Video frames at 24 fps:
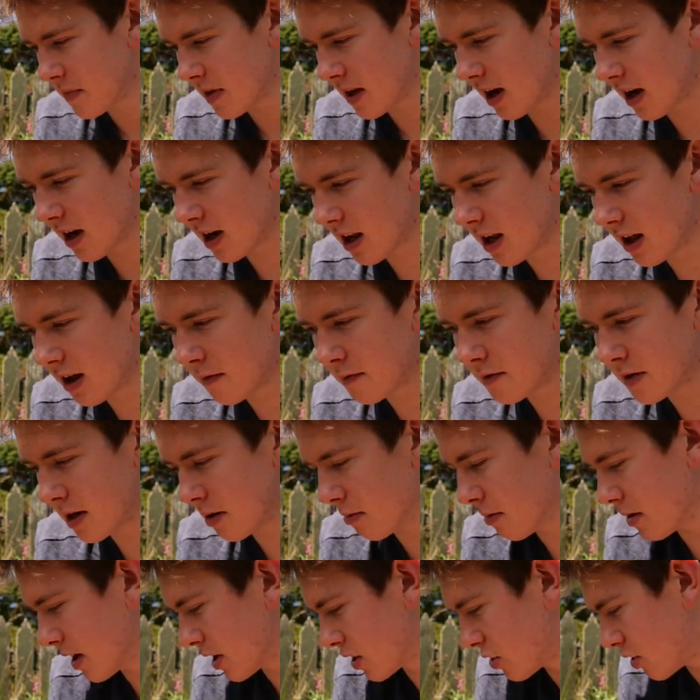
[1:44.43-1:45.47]
I loved it
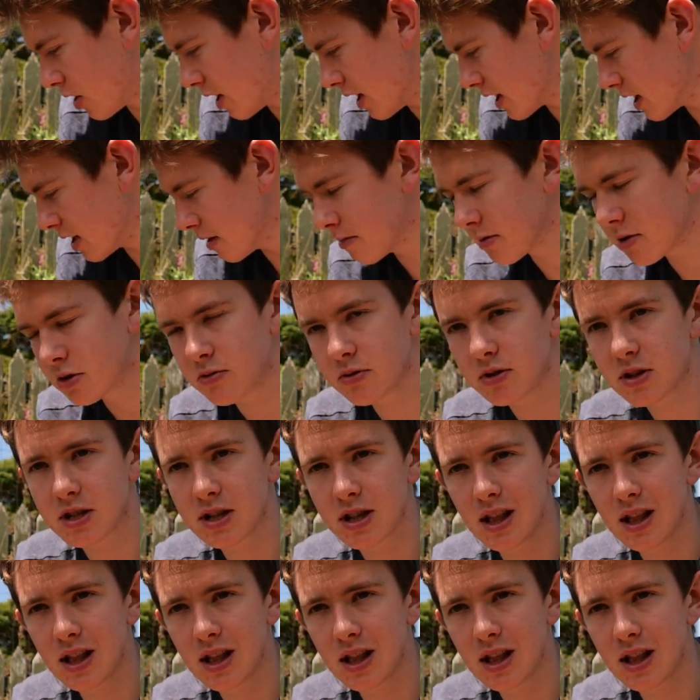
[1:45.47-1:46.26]
when I tried it, which was